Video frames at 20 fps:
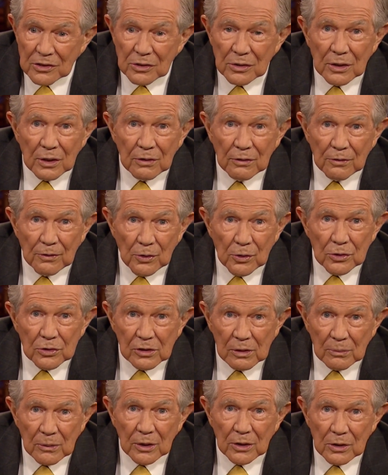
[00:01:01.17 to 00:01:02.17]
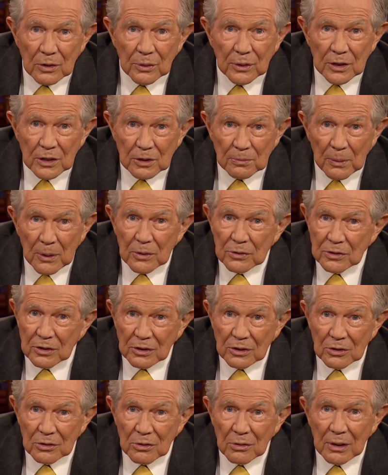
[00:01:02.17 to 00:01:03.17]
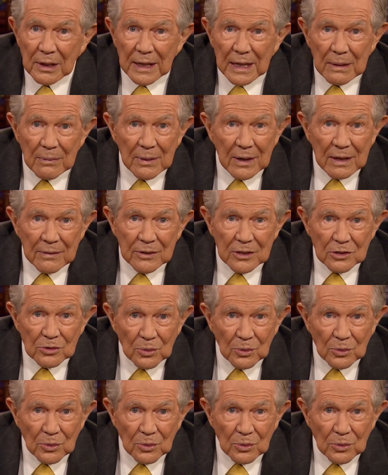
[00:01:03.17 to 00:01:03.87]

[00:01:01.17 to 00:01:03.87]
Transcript: You didn't force him to do what he's supposed to do. You let him have his